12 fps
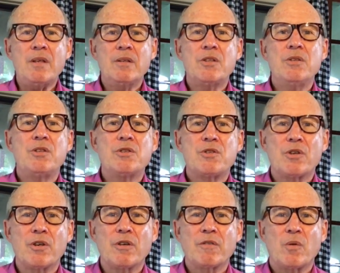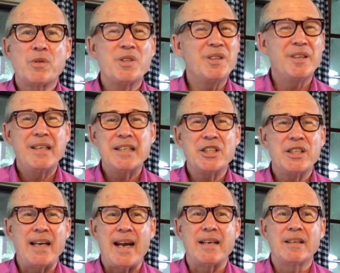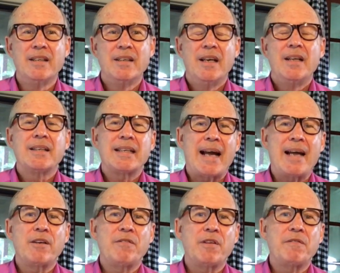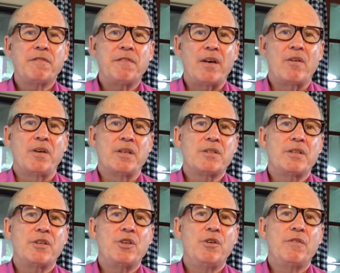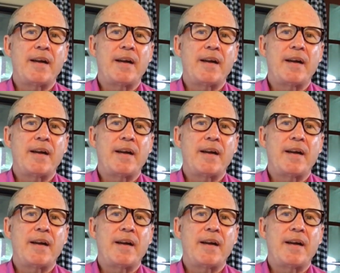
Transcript: to deserve or to initiate the kind of unfairness that you've